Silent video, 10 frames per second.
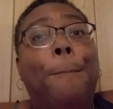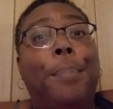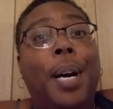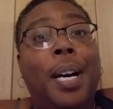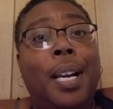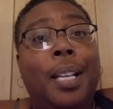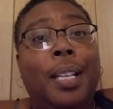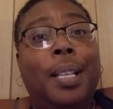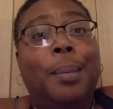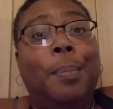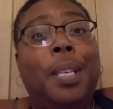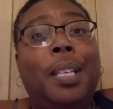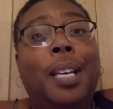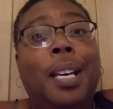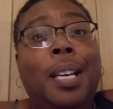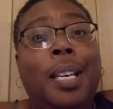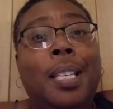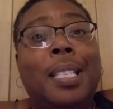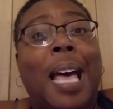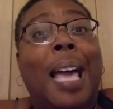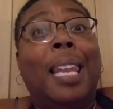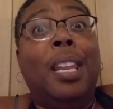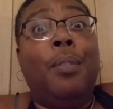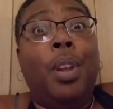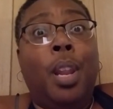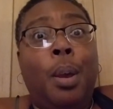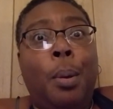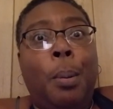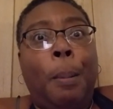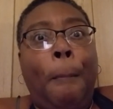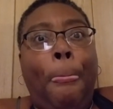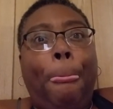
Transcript: But because I live alone,